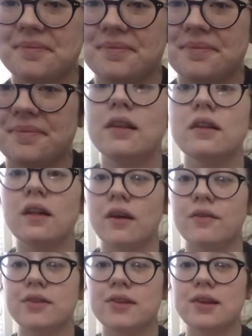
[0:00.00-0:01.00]
he
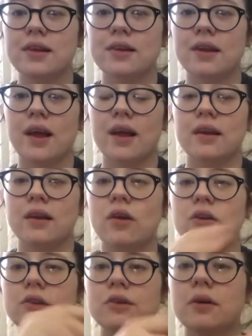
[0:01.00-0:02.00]
loves it, and it
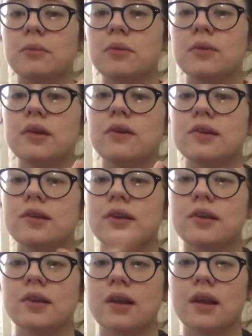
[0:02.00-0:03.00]
also comes with little
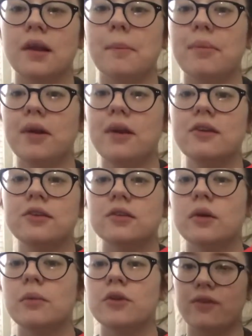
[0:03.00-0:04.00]
sticks to hit it, but he's so
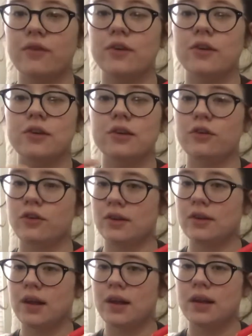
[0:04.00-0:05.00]
much for us to just
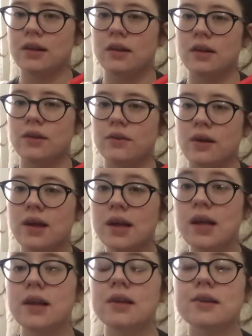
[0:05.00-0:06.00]
like hit the little
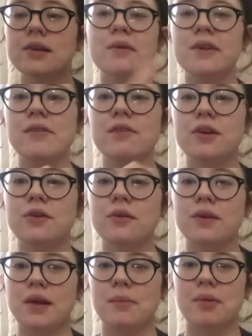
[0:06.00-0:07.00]
keys. He will even do
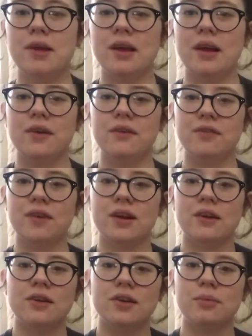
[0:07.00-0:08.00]
like piano
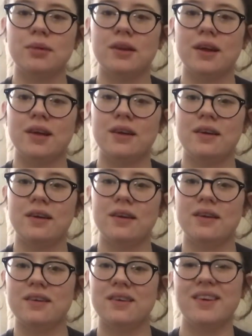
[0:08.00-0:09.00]
fingers. He'll be like,
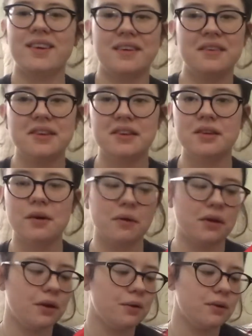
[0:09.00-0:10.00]
and it's so
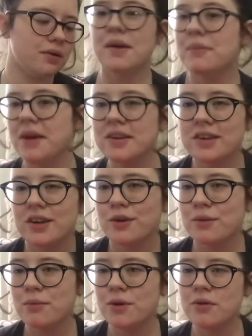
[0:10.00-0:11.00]
cute. He makes little
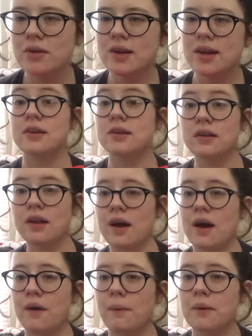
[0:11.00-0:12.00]
music. It's
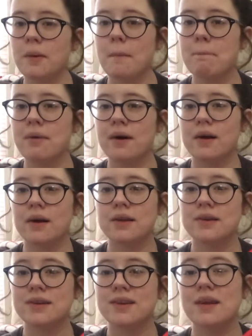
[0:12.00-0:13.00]
loud, but
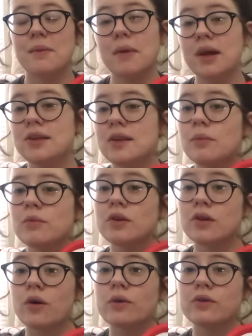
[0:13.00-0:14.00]
it makes him
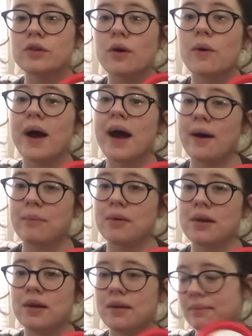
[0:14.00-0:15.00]
so, so happy.